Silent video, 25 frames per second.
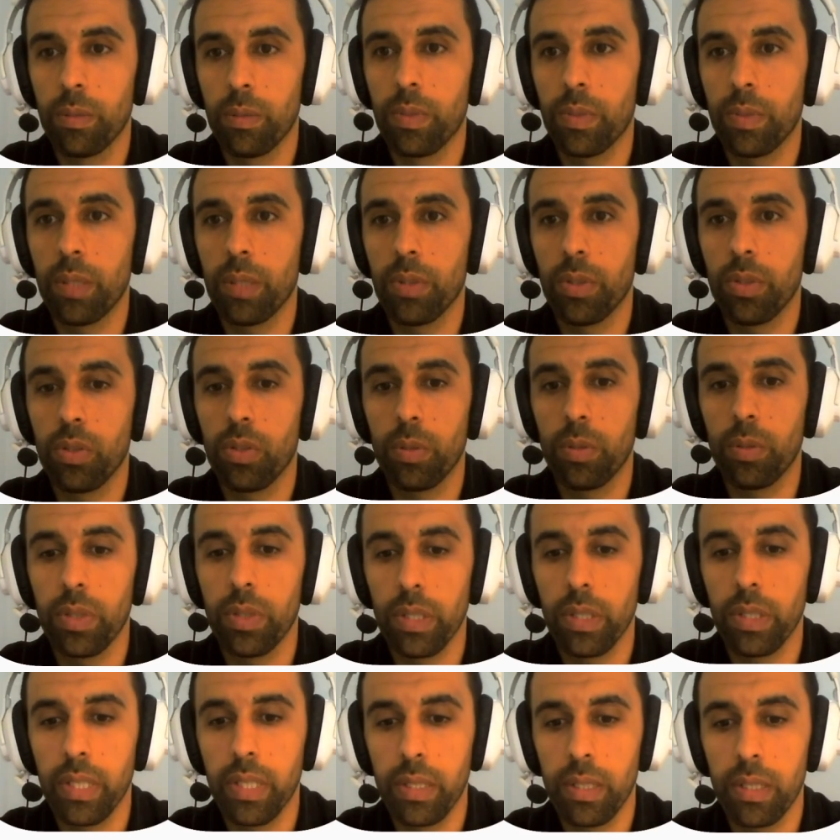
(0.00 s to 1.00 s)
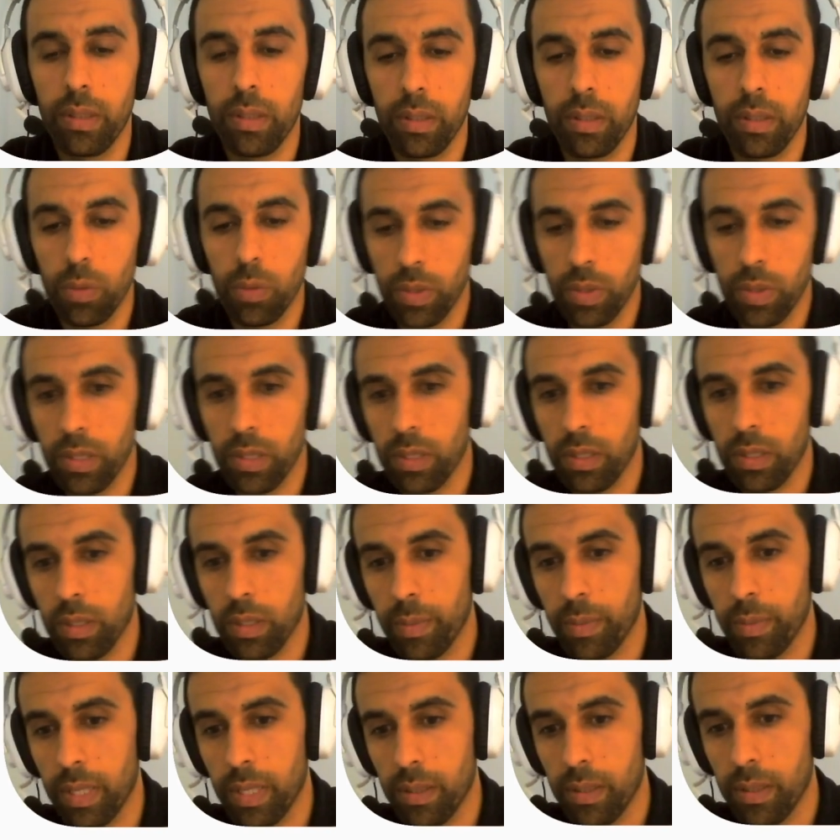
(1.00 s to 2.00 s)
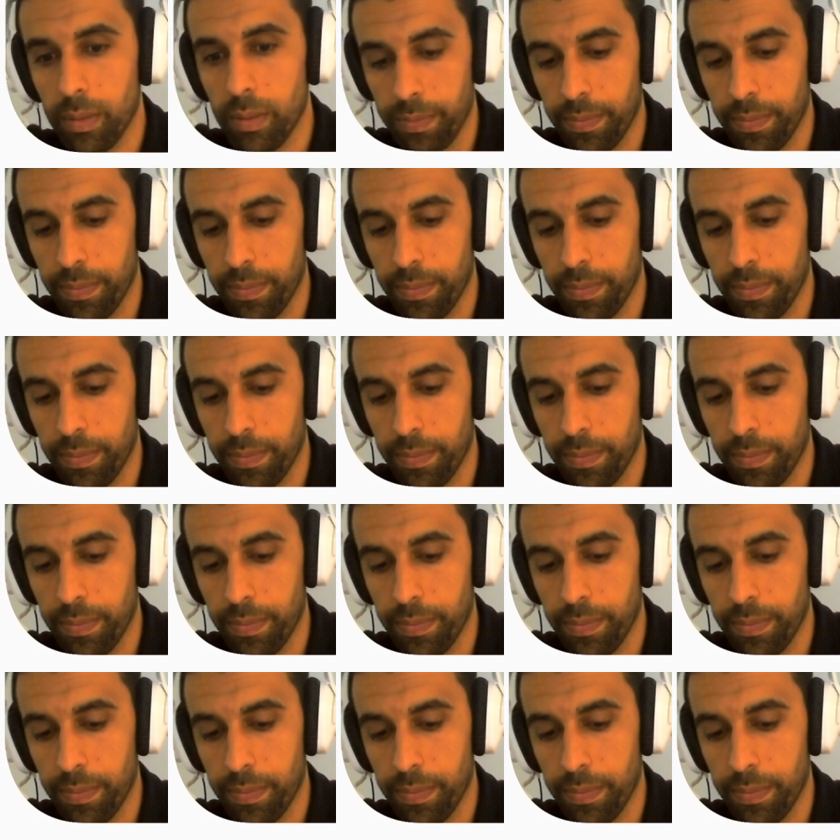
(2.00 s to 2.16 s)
Open up the terminal again and run this command.